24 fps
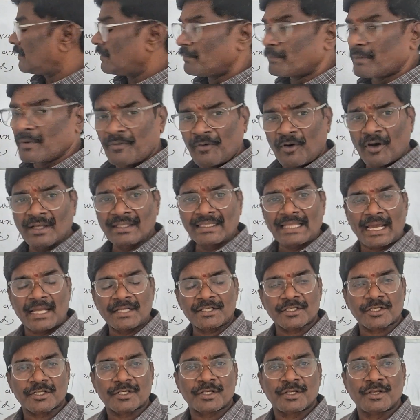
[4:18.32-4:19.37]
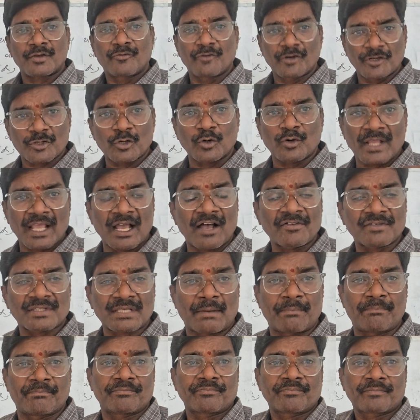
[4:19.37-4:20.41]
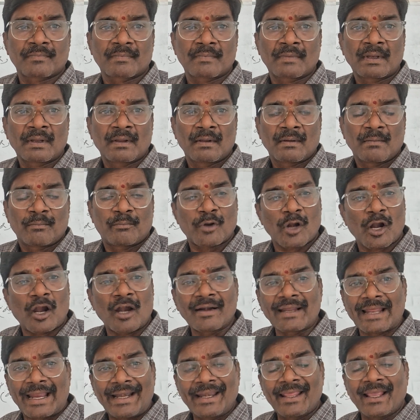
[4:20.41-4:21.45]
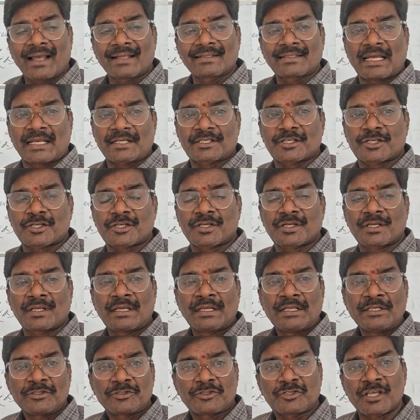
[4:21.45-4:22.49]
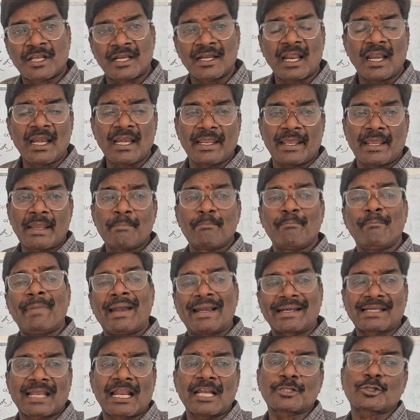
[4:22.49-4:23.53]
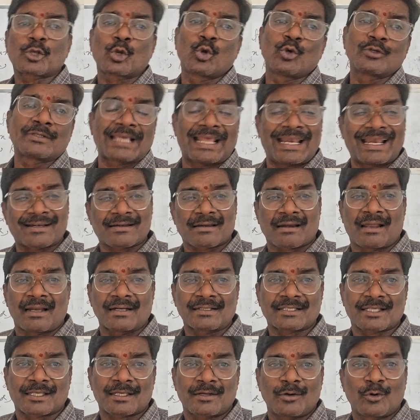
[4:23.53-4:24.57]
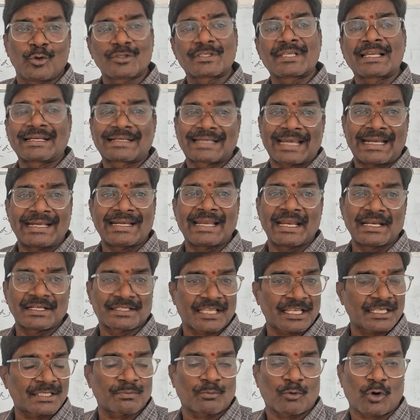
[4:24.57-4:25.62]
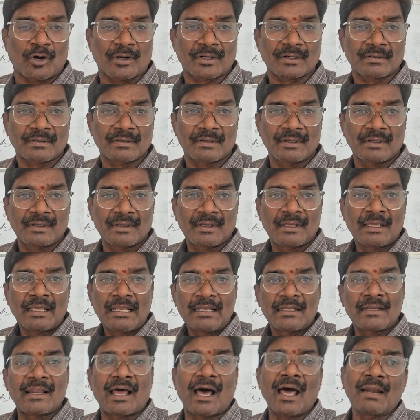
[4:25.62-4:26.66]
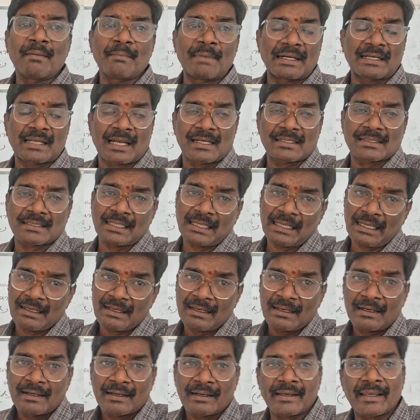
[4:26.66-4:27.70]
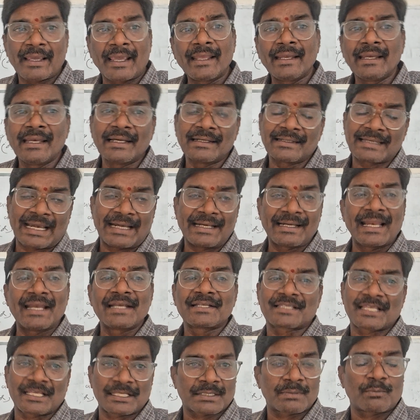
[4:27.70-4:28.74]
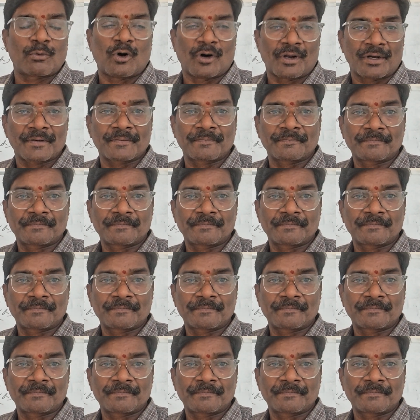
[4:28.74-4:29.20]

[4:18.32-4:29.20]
Before that, we should have some broad idea that generally metals lose electrons, losing tendency is more. Non-metals gaining tendency is more.